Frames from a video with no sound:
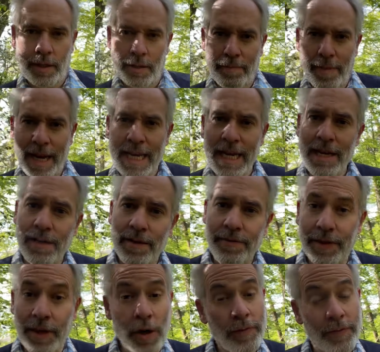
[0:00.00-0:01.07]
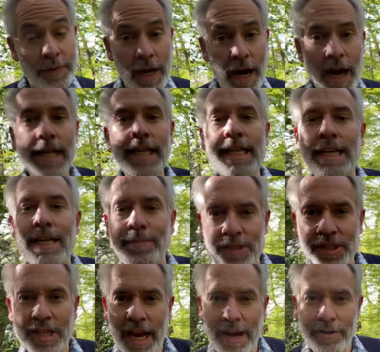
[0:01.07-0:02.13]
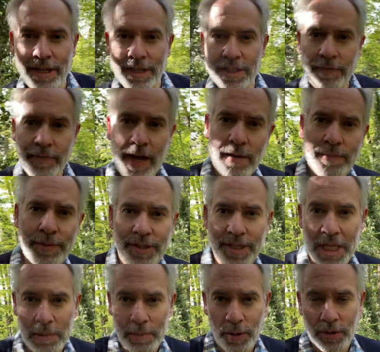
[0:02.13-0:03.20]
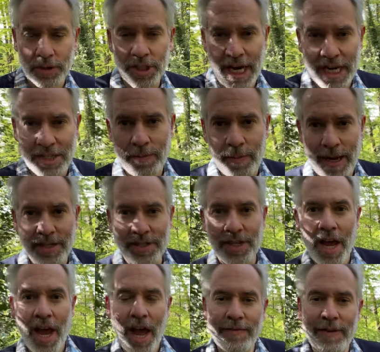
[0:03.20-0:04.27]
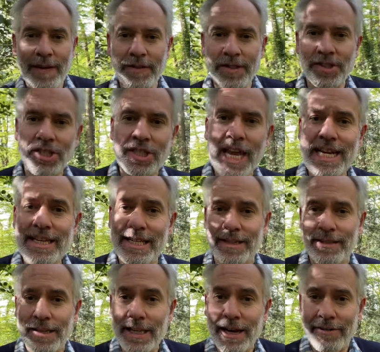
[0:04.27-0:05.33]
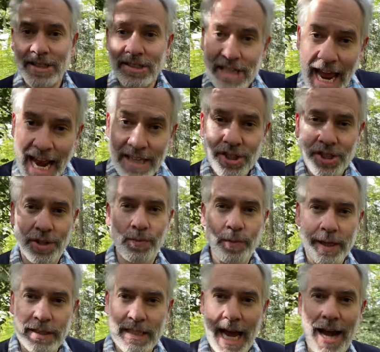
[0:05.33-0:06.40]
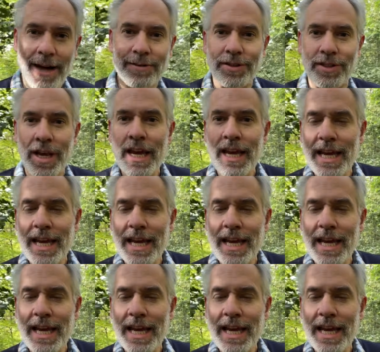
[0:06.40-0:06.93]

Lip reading: Many of the often highly libertarian developers in the blockchain space have even stated that their intention with DAOs